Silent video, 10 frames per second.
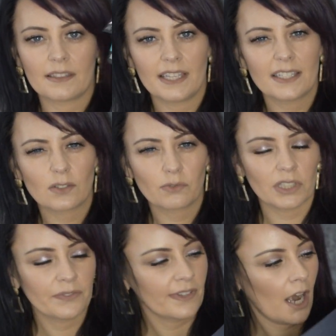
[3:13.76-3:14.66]
These don't
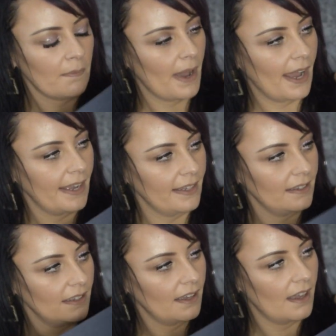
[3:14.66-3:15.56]
really flatter my
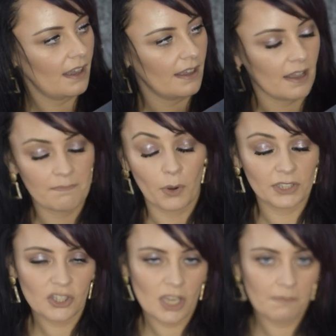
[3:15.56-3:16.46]

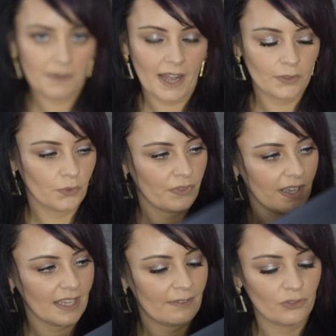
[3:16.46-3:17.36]
body shape, I don't
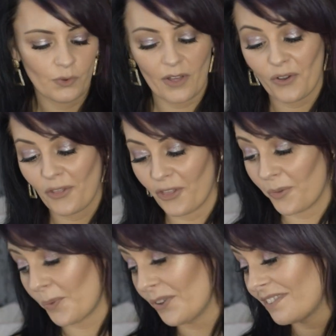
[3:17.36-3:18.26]
think, even though I thought that
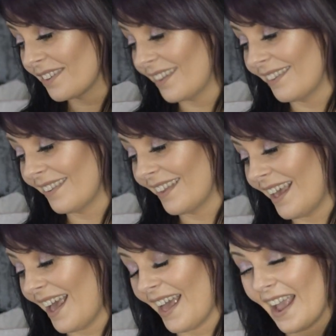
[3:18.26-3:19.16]
they would, and
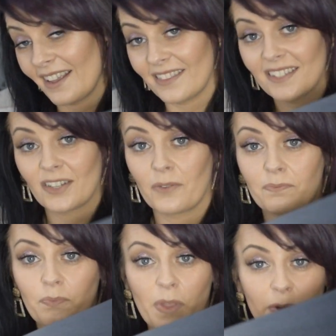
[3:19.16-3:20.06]

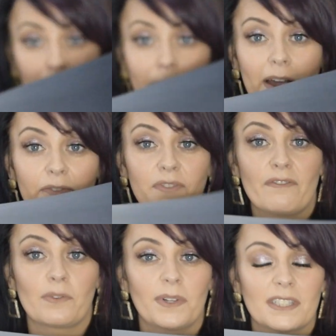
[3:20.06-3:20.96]
those were my
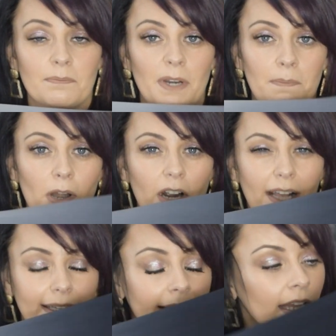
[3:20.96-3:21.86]
favourite ones that Primark
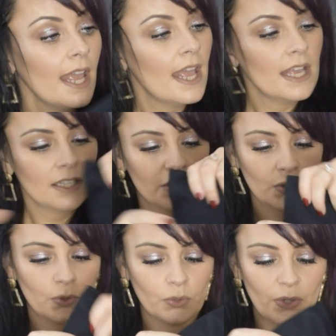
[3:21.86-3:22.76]
had in.
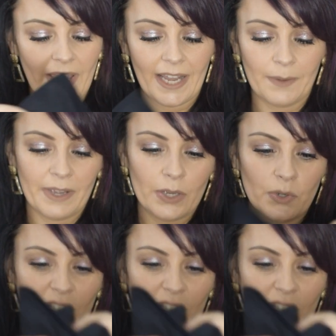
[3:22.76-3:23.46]
So anyway, you'll